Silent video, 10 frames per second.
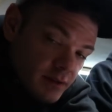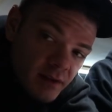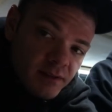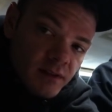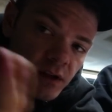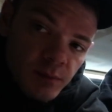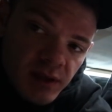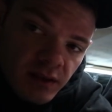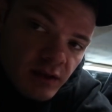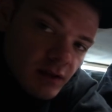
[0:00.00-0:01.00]
This is gonna
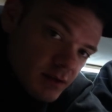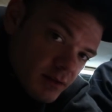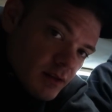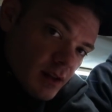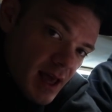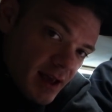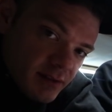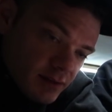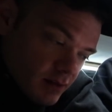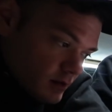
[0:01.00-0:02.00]
be the, the
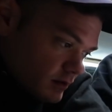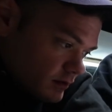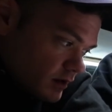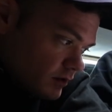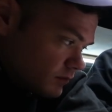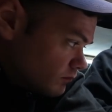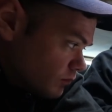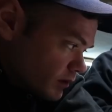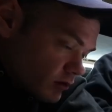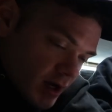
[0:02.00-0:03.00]
last uh, uh,
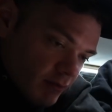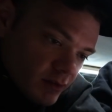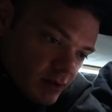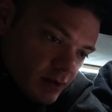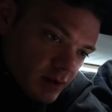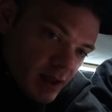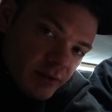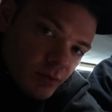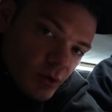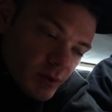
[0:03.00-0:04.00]
reel, obviously the
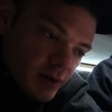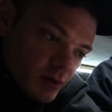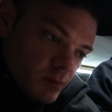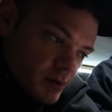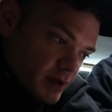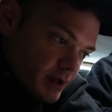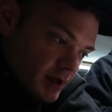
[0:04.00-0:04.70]
last reel we do, but